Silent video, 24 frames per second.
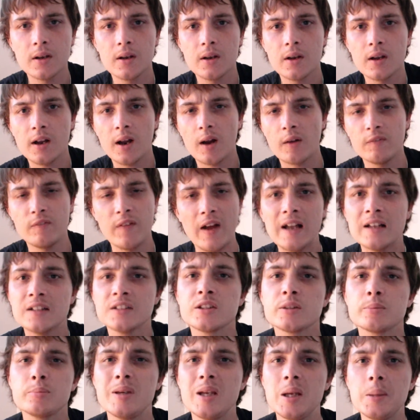Events,
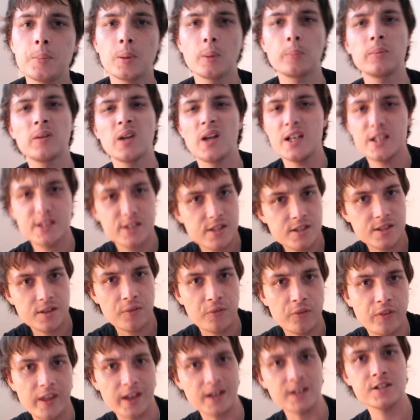people, places, and
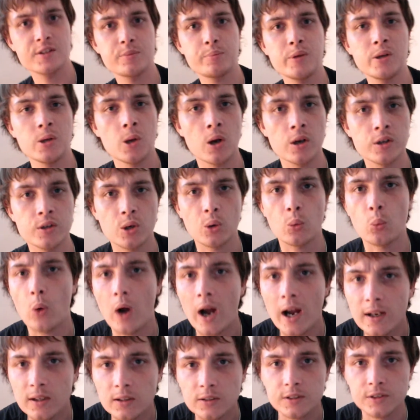things beyond your
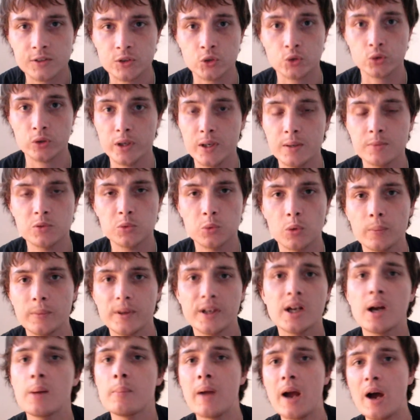wildest dreams will
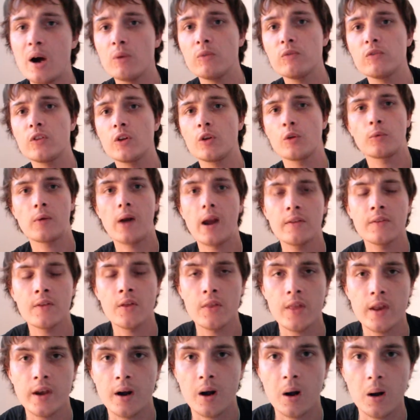become helpful rather
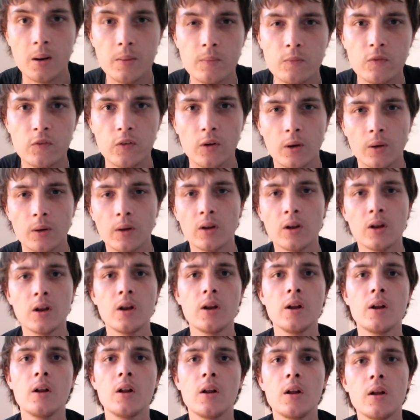than harmful.
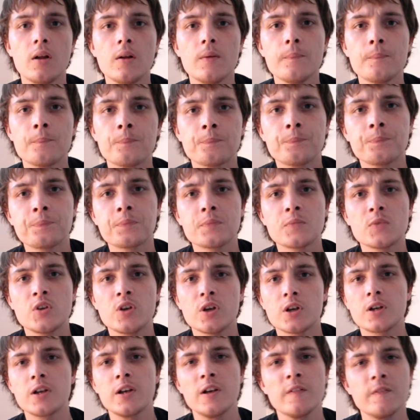You're
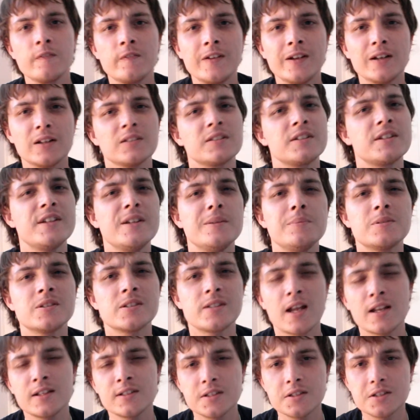going to feel deep
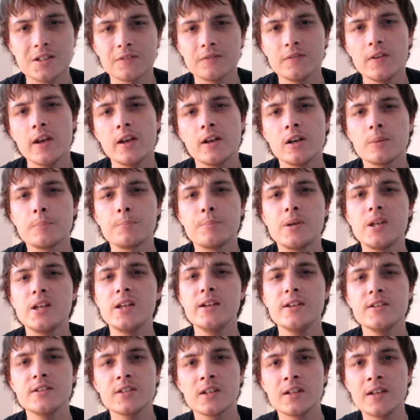senses of inner
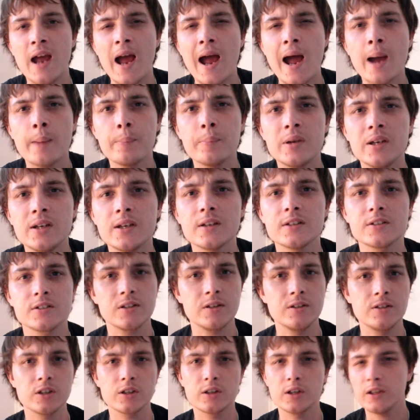peace and happiness, and
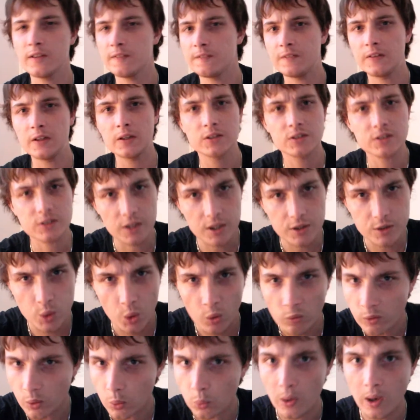you're going to feel such
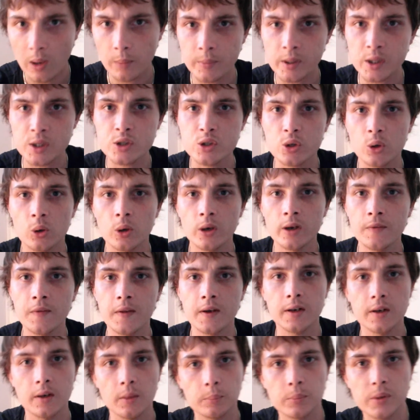overwhelming joy that
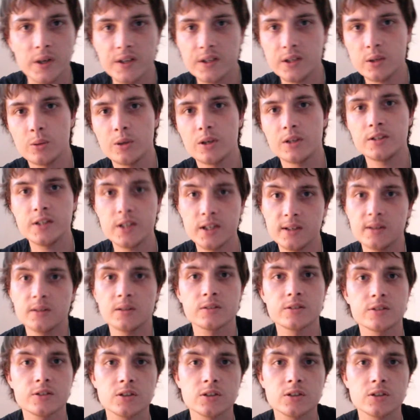it'll bring you to tears.